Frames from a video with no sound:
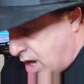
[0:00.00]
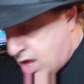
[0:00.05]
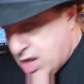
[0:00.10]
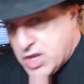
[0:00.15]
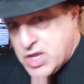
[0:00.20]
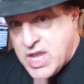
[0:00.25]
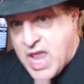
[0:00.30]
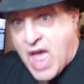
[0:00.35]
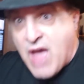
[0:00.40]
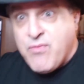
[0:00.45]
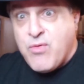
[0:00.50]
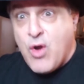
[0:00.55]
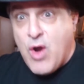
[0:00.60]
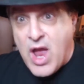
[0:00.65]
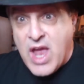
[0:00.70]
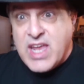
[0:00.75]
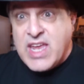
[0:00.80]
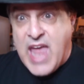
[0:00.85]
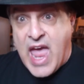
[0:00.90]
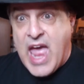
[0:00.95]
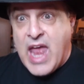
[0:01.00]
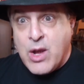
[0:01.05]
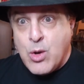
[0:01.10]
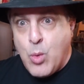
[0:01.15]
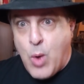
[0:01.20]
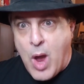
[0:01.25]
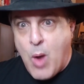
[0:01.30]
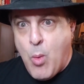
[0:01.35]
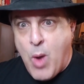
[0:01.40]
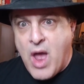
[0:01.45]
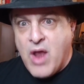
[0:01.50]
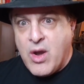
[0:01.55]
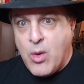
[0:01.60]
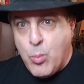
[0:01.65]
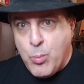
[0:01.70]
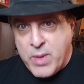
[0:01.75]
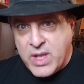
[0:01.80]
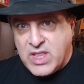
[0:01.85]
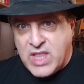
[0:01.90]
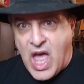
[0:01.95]
Never again do I
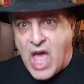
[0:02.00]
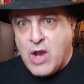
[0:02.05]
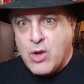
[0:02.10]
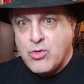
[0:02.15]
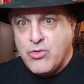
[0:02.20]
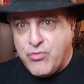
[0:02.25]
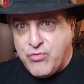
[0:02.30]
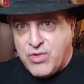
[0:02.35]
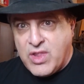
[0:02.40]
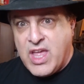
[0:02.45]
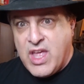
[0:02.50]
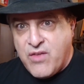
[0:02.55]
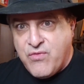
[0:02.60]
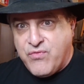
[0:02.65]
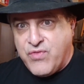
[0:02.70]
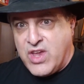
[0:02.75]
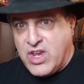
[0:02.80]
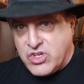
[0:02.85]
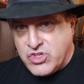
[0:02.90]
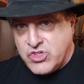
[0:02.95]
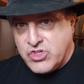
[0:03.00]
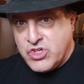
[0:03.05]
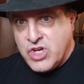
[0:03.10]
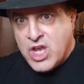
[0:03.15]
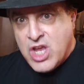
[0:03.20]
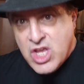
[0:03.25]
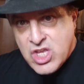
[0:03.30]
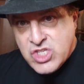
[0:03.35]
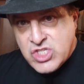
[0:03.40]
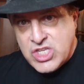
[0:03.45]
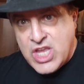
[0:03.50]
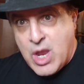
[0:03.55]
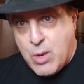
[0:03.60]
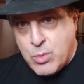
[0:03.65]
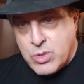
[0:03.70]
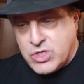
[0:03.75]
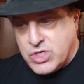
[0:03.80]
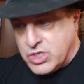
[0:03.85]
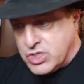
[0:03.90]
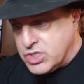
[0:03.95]
want McDonald's filet of fish
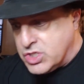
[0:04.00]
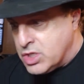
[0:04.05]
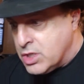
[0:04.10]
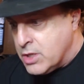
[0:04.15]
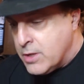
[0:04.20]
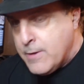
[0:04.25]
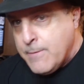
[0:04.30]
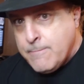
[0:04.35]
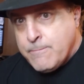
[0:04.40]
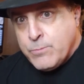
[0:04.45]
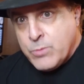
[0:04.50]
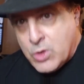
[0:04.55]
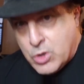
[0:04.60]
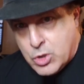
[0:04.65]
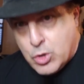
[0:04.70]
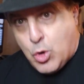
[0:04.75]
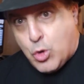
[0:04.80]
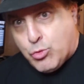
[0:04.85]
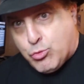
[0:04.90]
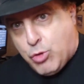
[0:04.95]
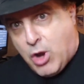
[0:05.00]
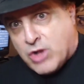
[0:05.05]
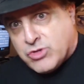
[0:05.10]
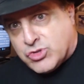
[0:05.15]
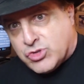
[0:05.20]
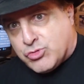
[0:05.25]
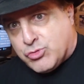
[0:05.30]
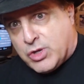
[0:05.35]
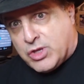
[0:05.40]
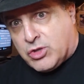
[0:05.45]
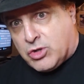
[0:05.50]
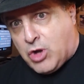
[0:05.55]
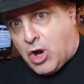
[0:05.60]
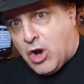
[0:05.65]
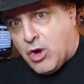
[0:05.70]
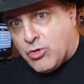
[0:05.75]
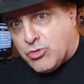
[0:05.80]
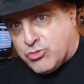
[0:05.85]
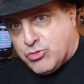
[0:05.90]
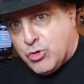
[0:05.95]
sandwiches. You go across the street to
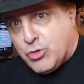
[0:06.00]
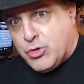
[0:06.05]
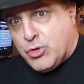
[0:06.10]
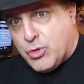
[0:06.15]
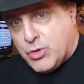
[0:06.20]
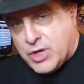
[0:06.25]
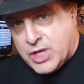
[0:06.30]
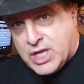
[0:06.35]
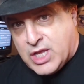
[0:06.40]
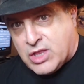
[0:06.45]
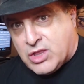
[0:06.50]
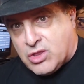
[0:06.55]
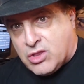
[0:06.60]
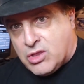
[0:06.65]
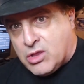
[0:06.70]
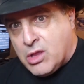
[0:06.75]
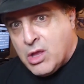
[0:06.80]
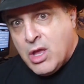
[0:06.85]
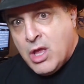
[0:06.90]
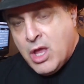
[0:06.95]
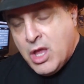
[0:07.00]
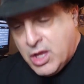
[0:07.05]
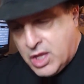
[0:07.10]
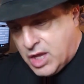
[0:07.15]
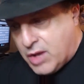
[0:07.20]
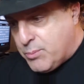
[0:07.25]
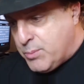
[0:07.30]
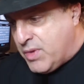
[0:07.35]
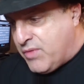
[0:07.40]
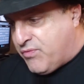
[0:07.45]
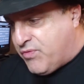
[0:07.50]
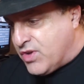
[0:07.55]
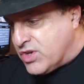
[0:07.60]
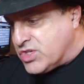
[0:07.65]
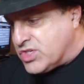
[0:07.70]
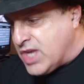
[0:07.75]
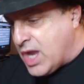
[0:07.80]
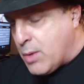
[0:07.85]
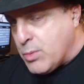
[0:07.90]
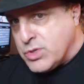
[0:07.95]
Carl's Jr. and you get me
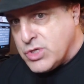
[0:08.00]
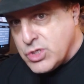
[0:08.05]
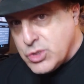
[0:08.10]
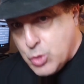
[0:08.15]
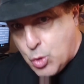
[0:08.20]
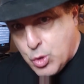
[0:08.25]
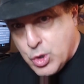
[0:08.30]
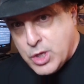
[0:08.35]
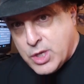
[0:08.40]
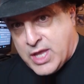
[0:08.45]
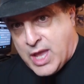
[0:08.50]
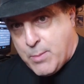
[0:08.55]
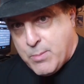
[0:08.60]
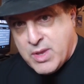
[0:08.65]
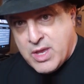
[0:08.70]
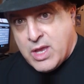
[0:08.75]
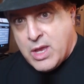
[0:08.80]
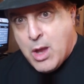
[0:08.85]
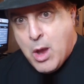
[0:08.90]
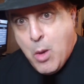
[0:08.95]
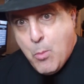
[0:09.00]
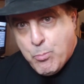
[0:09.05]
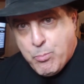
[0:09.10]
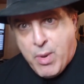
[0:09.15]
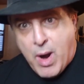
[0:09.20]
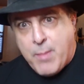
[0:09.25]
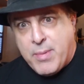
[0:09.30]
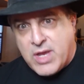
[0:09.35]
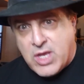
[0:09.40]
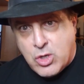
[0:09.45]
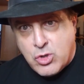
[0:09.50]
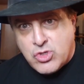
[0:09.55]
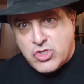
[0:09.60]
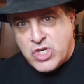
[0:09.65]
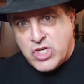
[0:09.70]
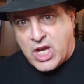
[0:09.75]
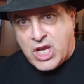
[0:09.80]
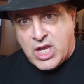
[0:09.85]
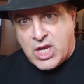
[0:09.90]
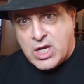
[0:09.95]
fish sandwiches, or you get me barbecue
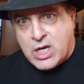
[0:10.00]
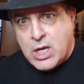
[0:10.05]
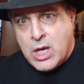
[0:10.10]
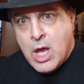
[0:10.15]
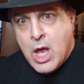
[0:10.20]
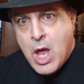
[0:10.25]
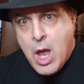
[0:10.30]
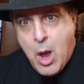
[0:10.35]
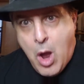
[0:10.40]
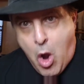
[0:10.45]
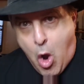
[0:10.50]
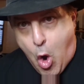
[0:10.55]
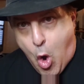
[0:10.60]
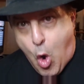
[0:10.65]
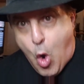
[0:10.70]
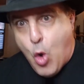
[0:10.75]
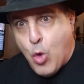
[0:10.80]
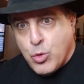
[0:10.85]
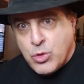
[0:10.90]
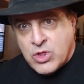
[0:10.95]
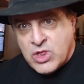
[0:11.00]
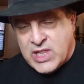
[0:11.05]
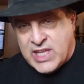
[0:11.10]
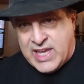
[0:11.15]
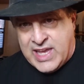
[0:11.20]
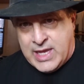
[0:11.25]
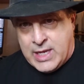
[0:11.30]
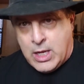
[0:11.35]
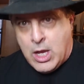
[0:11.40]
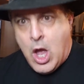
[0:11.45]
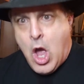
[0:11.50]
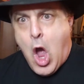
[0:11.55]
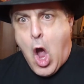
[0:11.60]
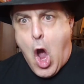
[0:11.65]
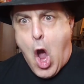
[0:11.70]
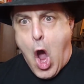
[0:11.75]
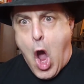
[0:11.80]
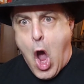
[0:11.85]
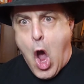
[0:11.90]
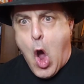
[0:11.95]
chicken. Only
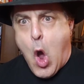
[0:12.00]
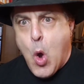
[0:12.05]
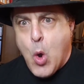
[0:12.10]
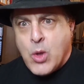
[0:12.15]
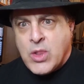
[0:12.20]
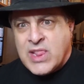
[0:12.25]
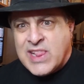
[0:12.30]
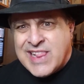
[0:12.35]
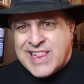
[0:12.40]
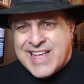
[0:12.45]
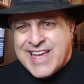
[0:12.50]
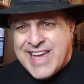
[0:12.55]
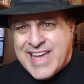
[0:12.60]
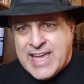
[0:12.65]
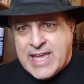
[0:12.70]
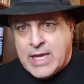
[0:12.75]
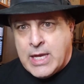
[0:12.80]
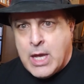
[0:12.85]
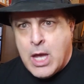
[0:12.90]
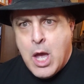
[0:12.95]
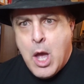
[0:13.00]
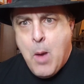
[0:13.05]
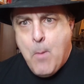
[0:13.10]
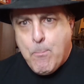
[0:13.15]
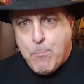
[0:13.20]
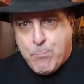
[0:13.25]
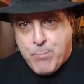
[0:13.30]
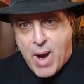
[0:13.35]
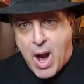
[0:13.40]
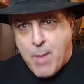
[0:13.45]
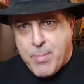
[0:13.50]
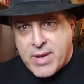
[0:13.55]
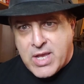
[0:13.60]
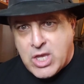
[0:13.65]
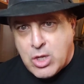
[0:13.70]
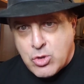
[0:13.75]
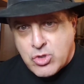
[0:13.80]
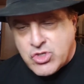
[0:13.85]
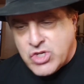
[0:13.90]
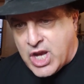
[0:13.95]

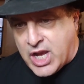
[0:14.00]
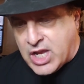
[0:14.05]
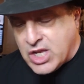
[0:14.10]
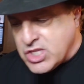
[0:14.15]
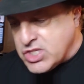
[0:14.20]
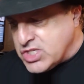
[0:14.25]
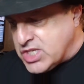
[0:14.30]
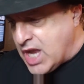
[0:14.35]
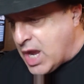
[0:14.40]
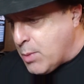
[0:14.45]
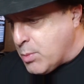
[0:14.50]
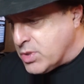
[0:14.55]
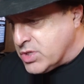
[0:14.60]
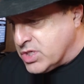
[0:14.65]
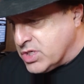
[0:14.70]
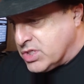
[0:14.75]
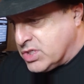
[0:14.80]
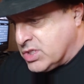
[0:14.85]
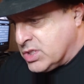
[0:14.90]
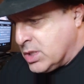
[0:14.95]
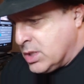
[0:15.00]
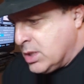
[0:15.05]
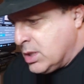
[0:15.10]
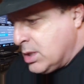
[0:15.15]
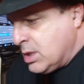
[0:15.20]
barbecue chicken sandwiches.